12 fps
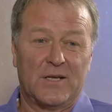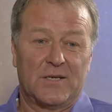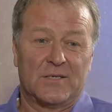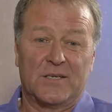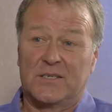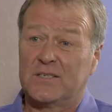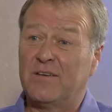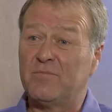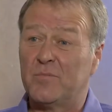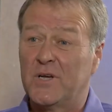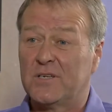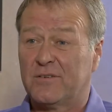6-7
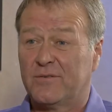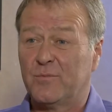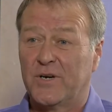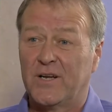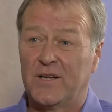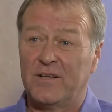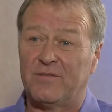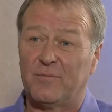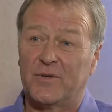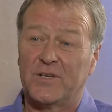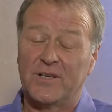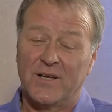miles from where I live.
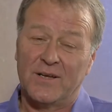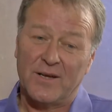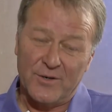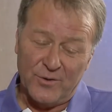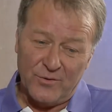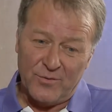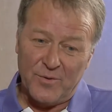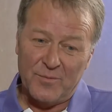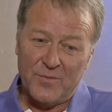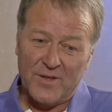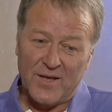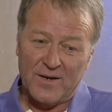But yeah, I do
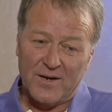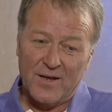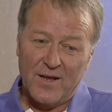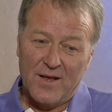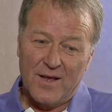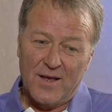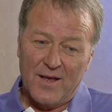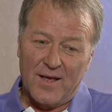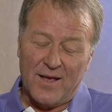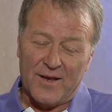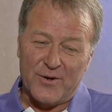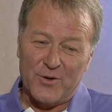remember that.
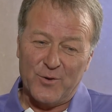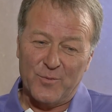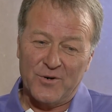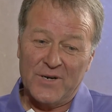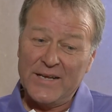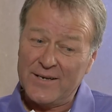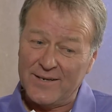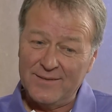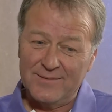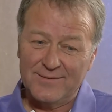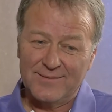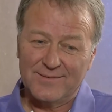And you were
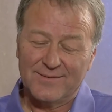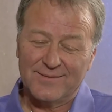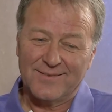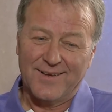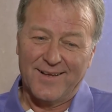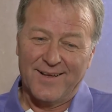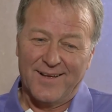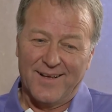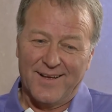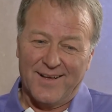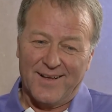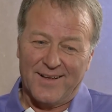leading,
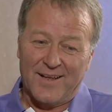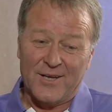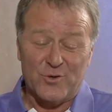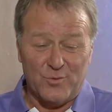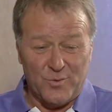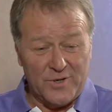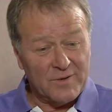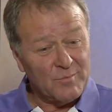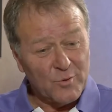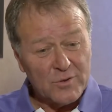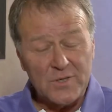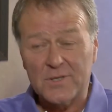as you were
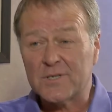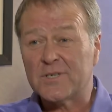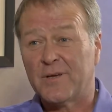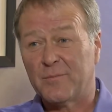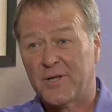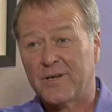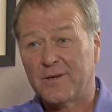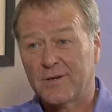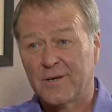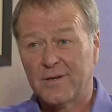most of the time then.